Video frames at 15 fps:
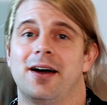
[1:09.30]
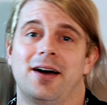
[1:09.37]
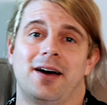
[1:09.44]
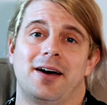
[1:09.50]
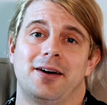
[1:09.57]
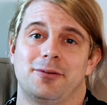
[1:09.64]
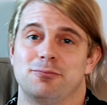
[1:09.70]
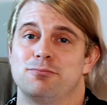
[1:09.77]

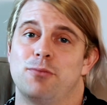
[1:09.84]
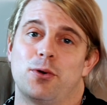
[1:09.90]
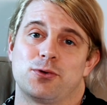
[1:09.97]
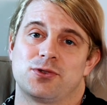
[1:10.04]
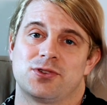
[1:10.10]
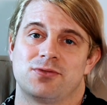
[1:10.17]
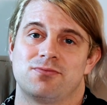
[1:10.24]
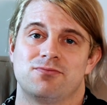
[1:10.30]
Uh,
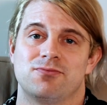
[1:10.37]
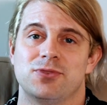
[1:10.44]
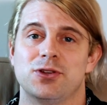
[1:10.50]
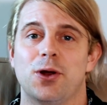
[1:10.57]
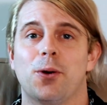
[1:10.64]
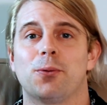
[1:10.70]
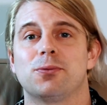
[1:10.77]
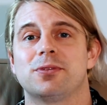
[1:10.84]
most
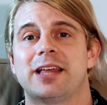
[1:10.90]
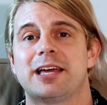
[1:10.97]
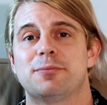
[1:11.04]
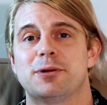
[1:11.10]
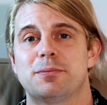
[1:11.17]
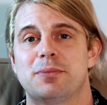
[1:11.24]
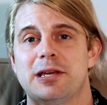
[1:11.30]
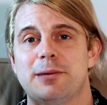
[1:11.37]
you know
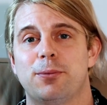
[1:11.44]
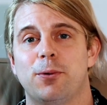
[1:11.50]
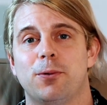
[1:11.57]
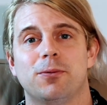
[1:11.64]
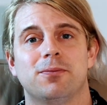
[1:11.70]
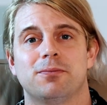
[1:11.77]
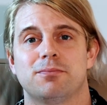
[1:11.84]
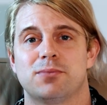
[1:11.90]
layman
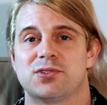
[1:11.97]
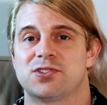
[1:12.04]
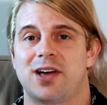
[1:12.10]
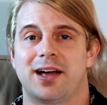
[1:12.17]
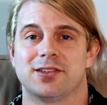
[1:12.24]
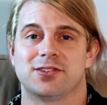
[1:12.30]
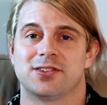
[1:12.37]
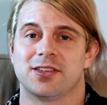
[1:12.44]
people,
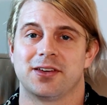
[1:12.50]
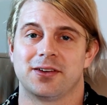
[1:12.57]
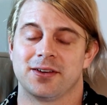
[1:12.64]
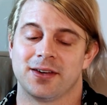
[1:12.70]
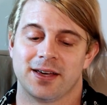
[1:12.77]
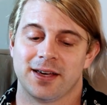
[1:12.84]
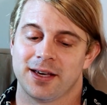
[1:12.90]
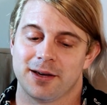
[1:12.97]
besides the
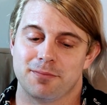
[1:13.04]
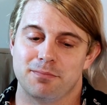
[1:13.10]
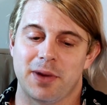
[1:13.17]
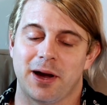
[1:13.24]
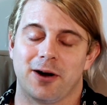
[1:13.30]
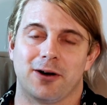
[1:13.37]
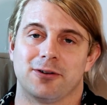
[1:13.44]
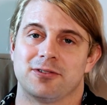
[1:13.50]

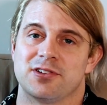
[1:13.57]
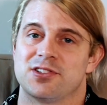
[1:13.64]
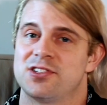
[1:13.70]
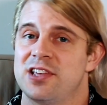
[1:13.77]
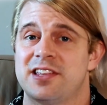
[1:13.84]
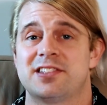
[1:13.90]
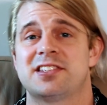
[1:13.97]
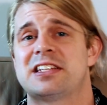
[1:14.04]
bare
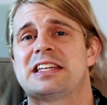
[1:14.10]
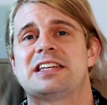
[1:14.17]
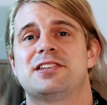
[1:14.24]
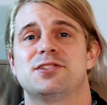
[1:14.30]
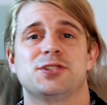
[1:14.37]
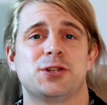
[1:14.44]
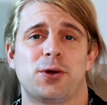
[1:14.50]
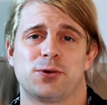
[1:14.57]

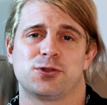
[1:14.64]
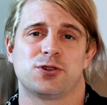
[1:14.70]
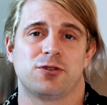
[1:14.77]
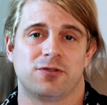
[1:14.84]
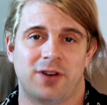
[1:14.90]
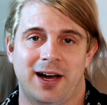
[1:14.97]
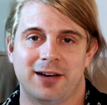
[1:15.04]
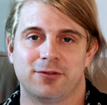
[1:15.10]
necessities, you know,
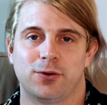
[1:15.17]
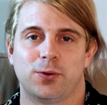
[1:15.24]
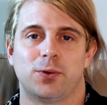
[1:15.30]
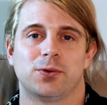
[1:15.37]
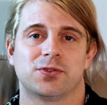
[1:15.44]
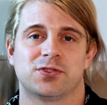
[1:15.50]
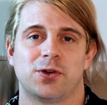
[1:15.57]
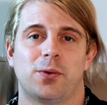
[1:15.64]

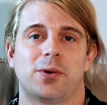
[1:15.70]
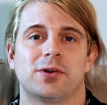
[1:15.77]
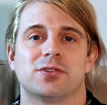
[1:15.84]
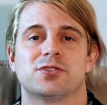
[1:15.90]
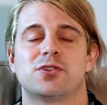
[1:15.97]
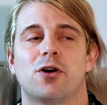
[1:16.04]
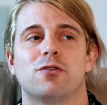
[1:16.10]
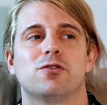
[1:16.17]
survival, so on
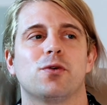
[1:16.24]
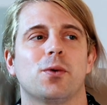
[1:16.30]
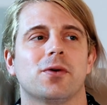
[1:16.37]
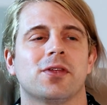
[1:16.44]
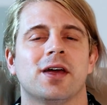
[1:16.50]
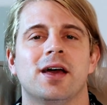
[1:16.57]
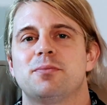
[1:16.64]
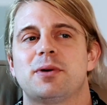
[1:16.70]
and so forth.